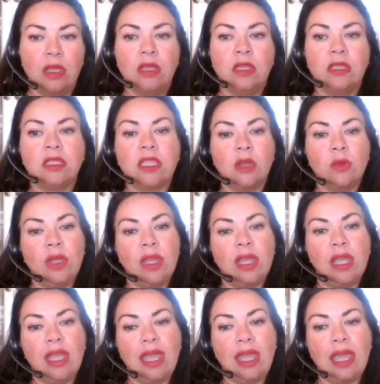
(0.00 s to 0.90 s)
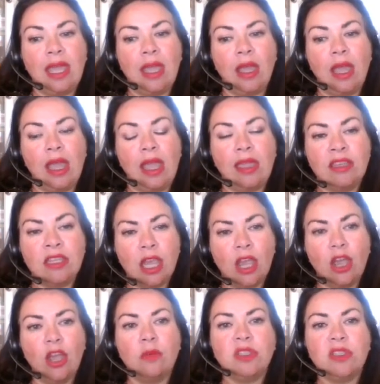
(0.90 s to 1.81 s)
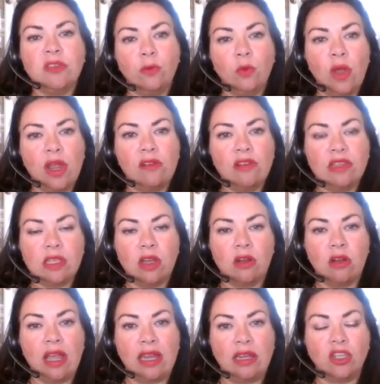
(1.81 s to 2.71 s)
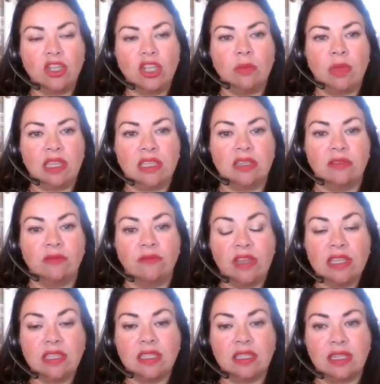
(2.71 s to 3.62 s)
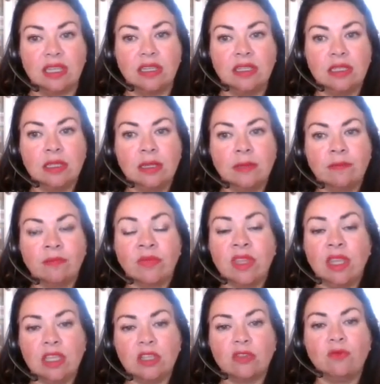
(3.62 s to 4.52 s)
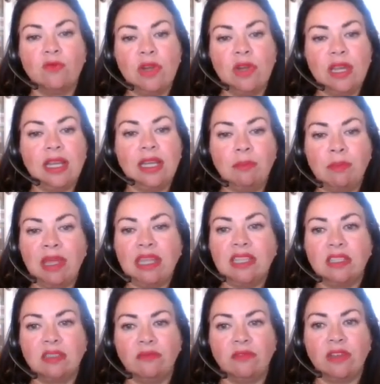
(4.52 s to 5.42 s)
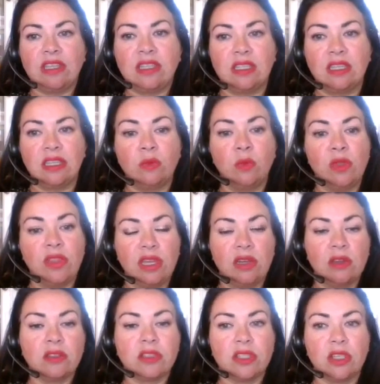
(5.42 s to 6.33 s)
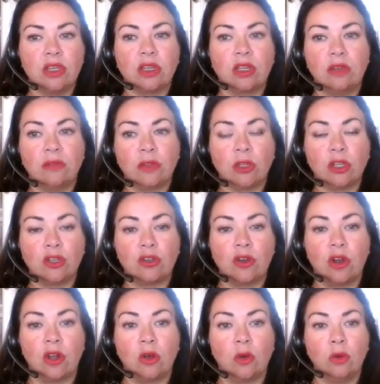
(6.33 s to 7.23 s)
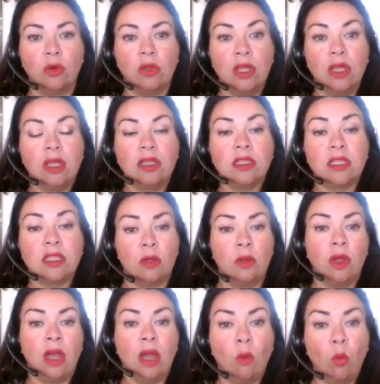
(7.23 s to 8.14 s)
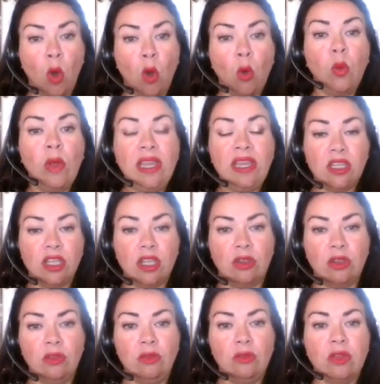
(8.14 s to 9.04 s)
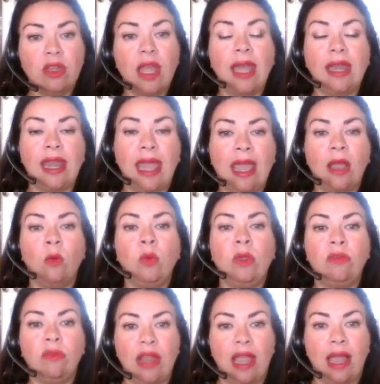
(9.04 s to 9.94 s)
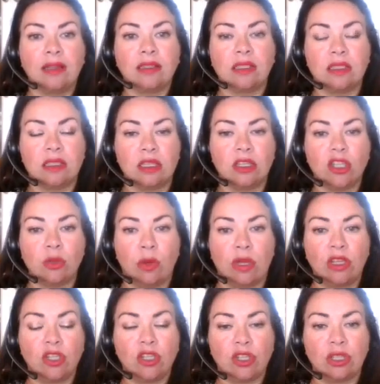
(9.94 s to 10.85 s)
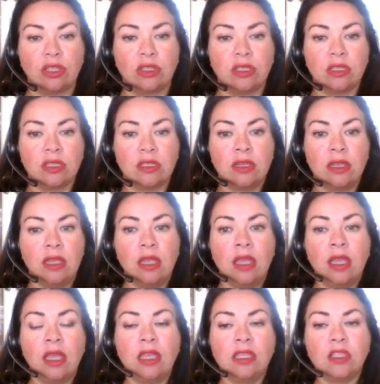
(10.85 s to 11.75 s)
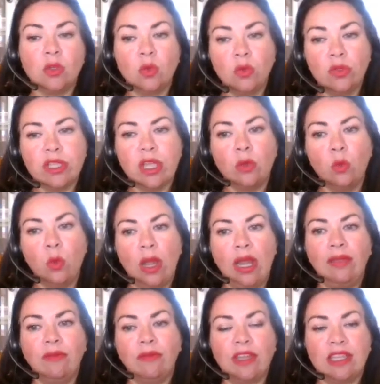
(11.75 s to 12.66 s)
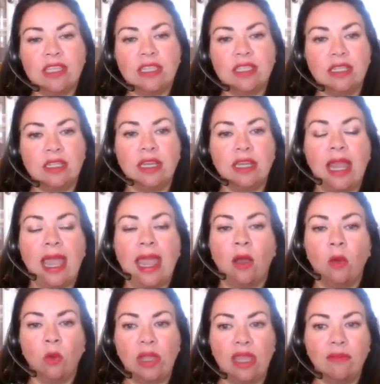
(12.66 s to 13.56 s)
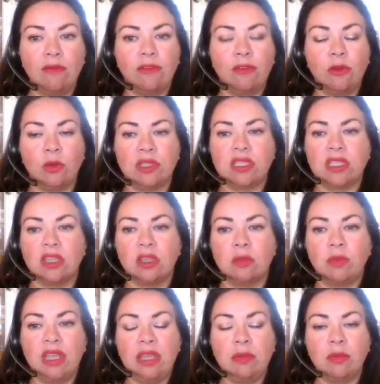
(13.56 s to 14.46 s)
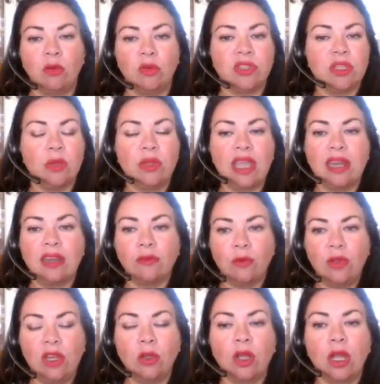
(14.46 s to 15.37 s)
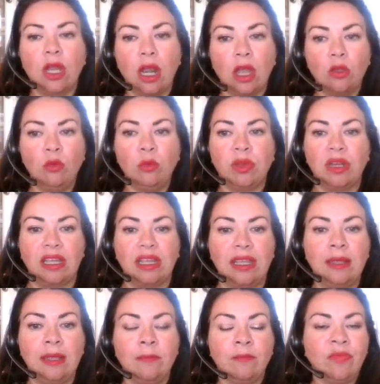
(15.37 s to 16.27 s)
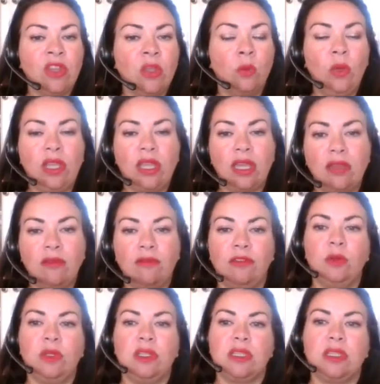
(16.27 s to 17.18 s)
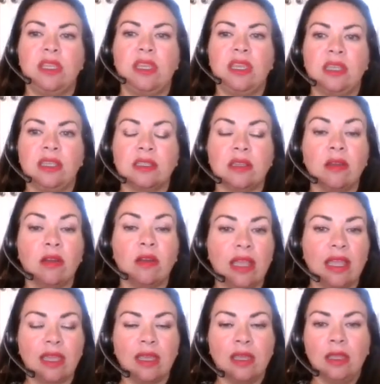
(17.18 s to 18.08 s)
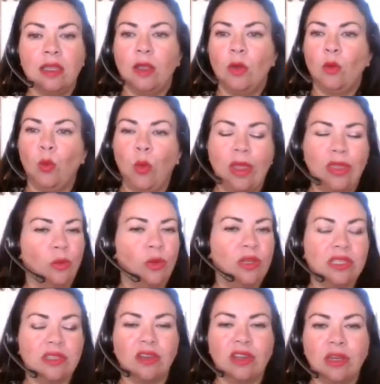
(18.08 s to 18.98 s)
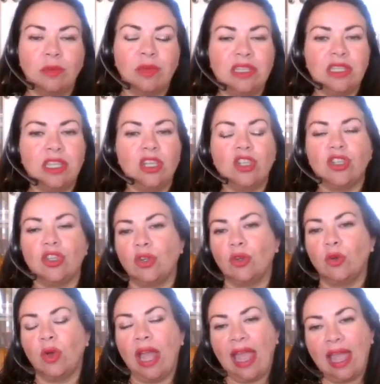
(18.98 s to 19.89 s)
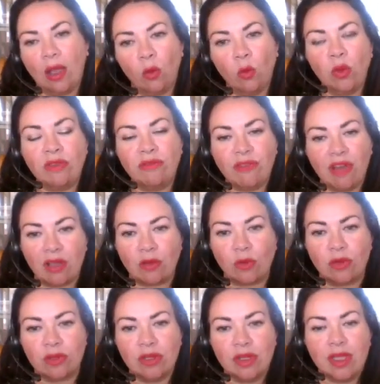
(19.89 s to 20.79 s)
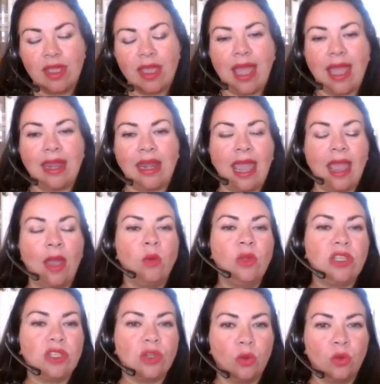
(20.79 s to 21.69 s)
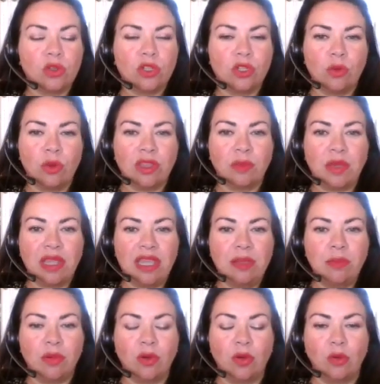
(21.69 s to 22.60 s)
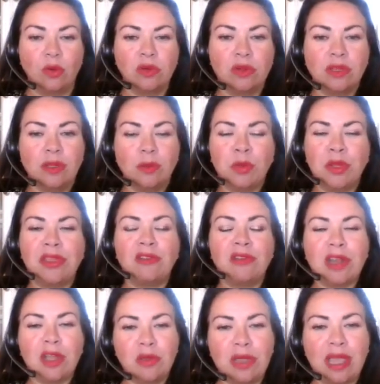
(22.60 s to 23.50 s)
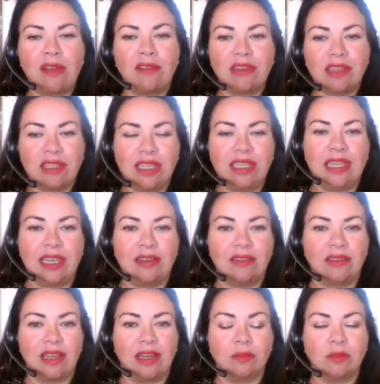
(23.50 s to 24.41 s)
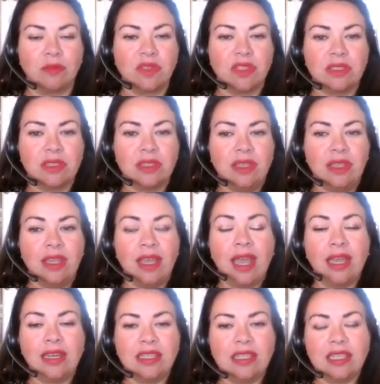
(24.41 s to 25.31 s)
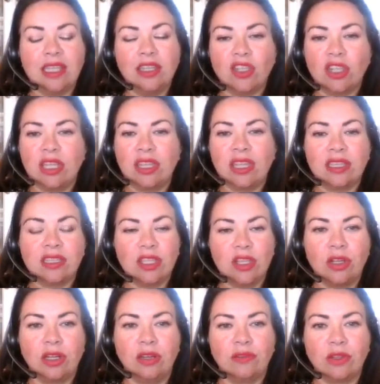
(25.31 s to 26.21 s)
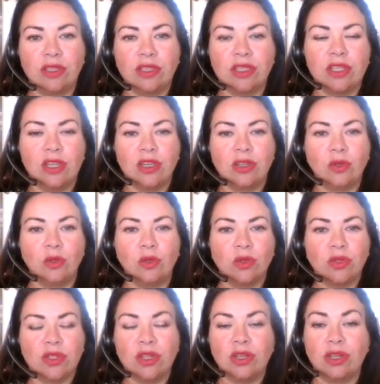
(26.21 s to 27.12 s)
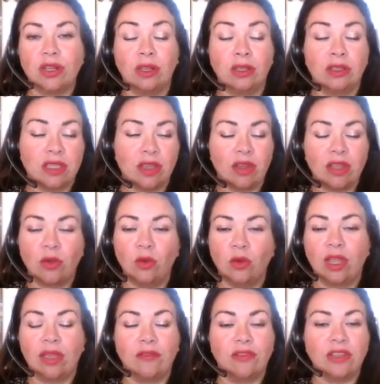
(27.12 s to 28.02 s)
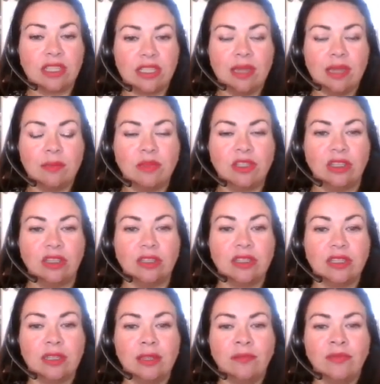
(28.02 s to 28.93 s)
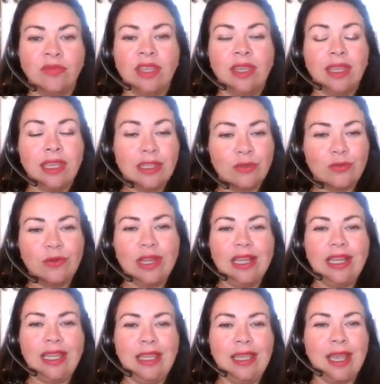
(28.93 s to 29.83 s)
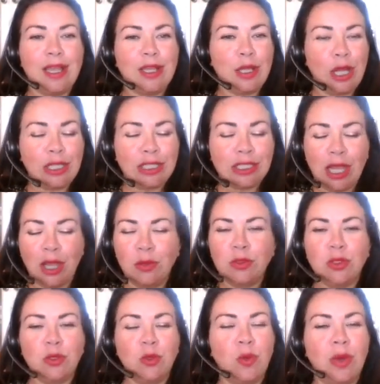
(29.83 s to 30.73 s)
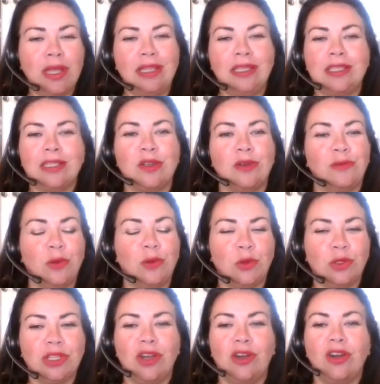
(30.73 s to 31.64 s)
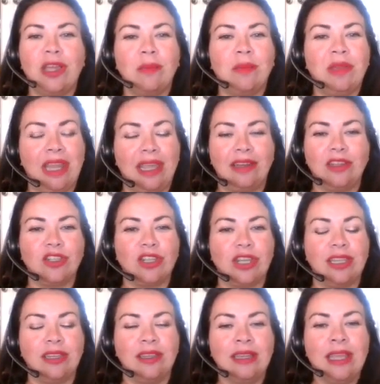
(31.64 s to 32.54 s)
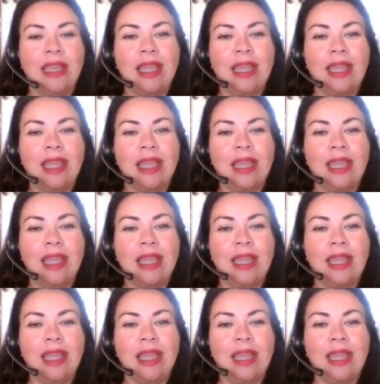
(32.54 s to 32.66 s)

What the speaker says: So in terms of where is our energy best invested, it's really best invested within our circle of control. So what we do and how we react to situations. It's also well invested in how we influence other people. So again, if we look globally, we can influence things like whether we sign a petition or how we vote and how we talk to other people. But there are no guaranteed outcomes. And essentially that circle of concern, or your circle, as I call it, of acceptance, is really a total waste of your time and energy.